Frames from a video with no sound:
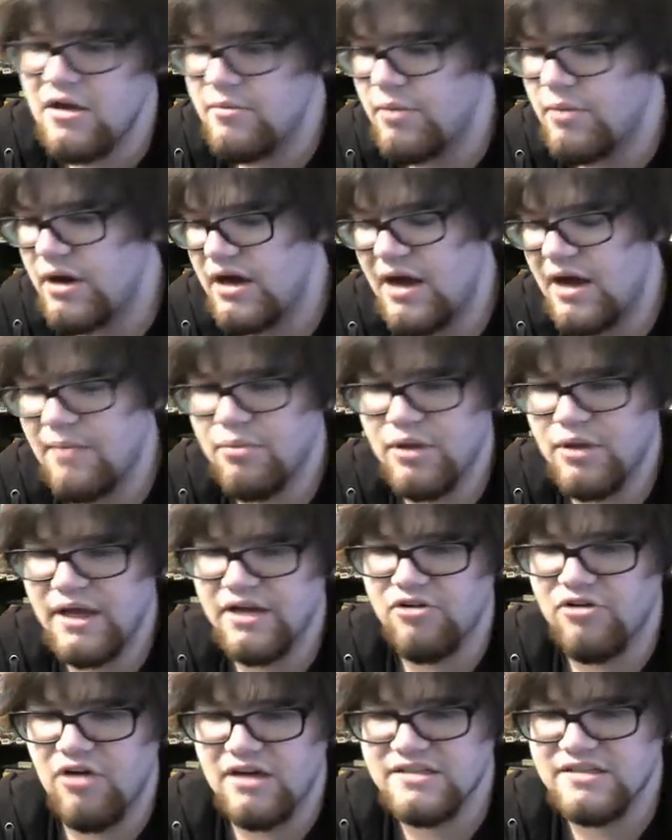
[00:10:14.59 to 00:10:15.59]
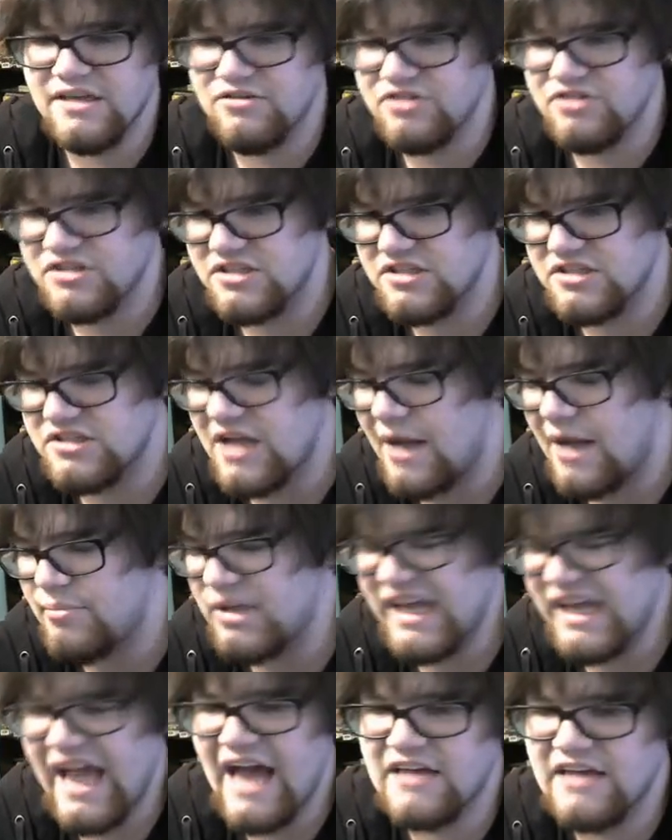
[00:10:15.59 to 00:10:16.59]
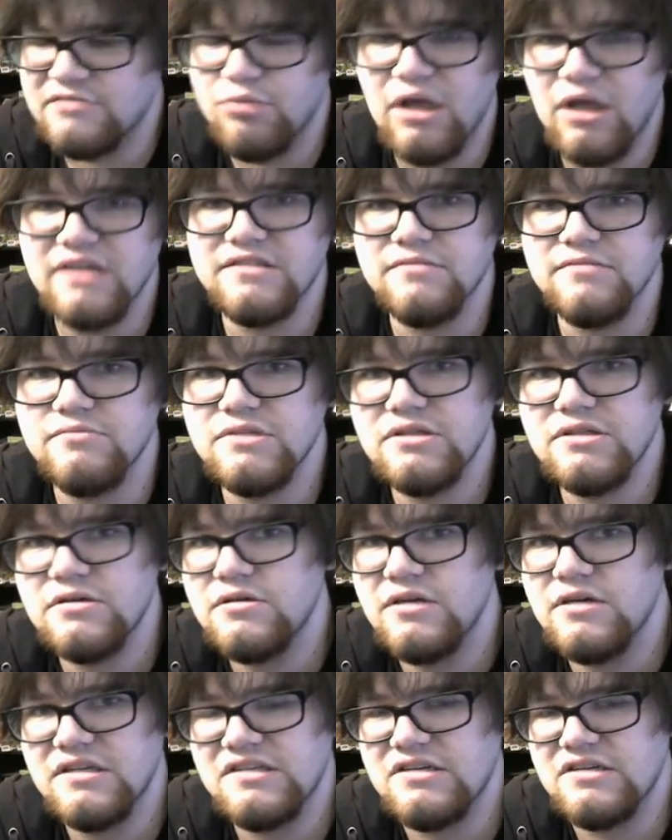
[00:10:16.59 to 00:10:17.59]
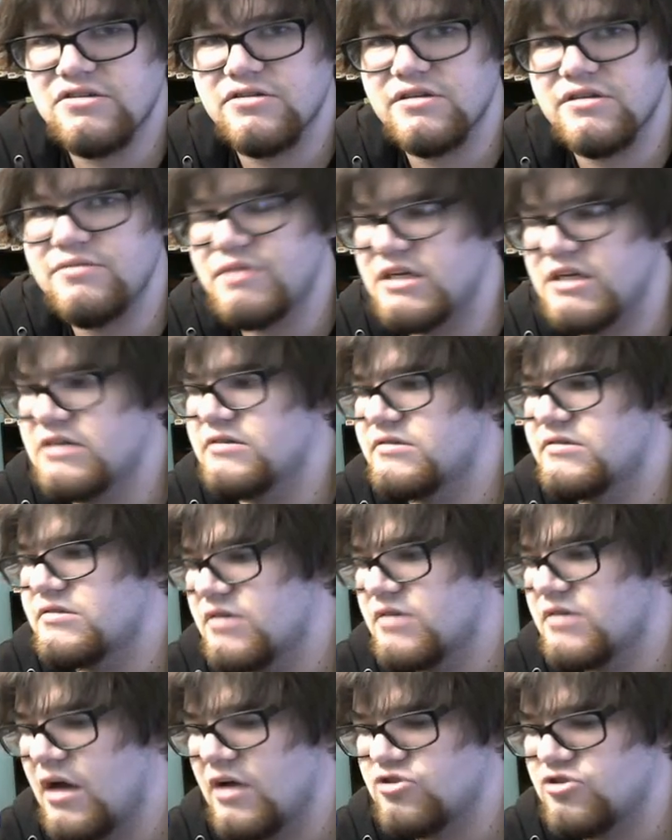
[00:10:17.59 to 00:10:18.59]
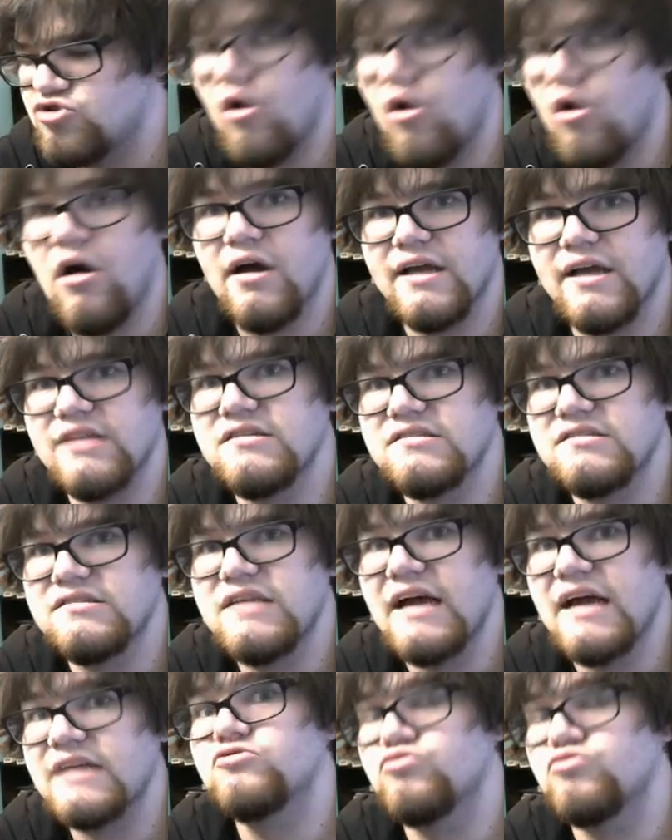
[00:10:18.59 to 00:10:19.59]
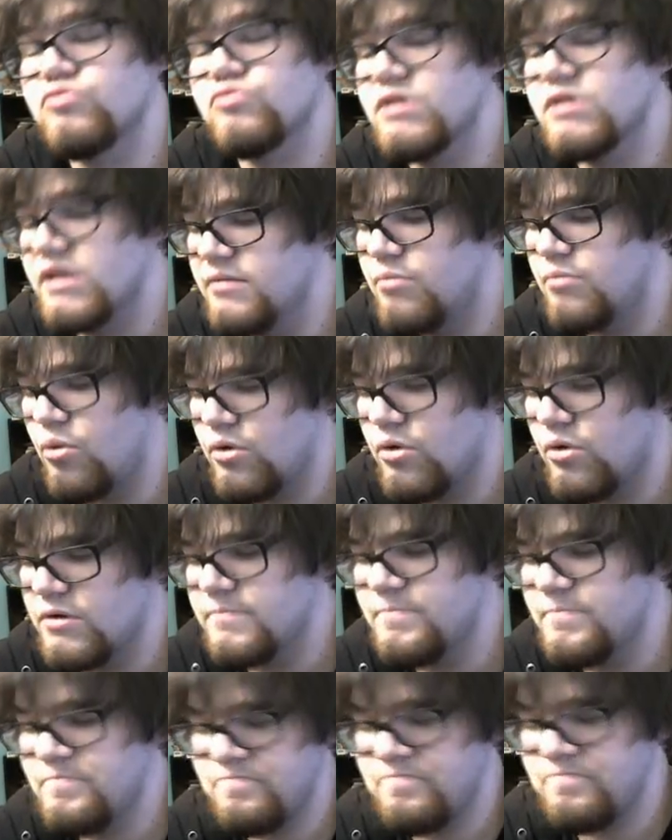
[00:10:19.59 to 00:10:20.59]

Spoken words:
But I'm playing Crossout just to stop like Ash Blossoms, essentially, because drawing in this deck is really important.